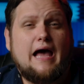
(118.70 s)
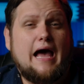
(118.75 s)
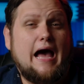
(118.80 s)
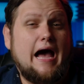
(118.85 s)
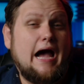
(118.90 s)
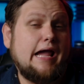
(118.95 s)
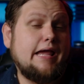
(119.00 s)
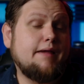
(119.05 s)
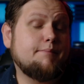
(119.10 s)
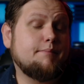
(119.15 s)

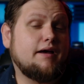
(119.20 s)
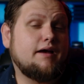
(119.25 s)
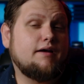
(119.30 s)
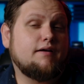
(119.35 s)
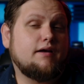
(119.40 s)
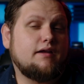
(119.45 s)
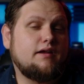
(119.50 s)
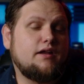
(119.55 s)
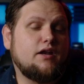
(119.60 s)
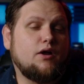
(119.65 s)
I am
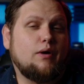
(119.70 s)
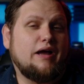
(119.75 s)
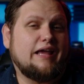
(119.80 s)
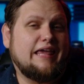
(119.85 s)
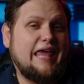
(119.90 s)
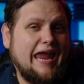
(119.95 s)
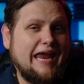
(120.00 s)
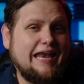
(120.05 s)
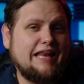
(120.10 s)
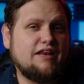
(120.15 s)
a
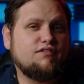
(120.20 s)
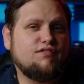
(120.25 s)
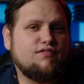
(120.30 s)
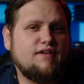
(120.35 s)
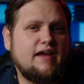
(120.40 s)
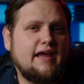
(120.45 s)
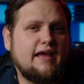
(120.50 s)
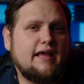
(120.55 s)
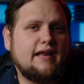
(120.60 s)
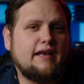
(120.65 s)
Canon
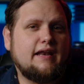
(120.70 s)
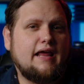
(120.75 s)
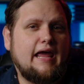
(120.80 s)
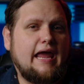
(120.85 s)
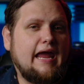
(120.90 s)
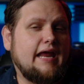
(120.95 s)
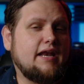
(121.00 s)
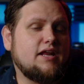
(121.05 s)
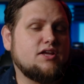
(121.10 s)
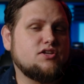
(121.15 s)
fan
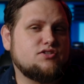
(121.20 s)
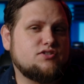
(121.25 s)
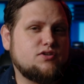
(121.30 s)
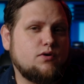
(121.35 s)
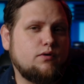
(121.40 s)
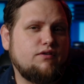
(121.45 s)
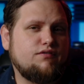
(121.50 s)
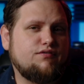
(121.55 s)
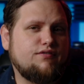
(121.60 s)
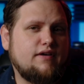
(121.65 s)
and a
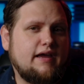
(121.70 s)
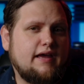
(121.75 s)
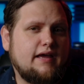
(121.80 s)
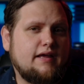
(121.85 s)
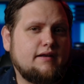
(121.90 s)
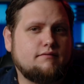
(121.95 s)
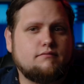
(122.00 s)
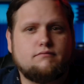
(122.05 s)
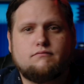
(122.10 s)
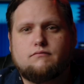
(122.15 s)
Sony
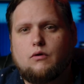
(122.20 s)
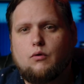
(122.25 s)
fan.